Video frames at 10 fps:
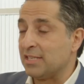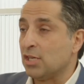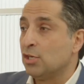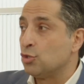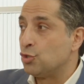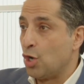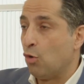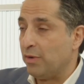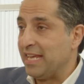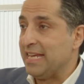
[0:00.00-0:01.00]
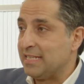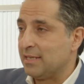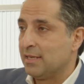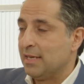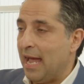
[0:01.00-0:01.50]
is don't eat
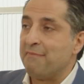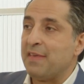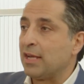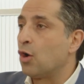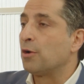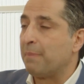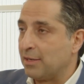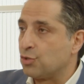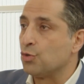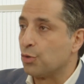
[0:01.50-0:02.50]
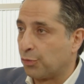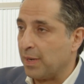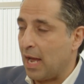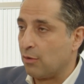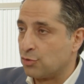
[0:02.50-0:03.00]
and then go to bed 2 to
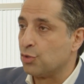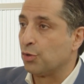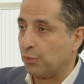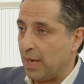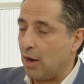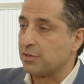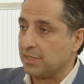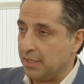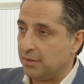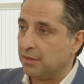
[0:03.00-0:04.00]
3 hours later.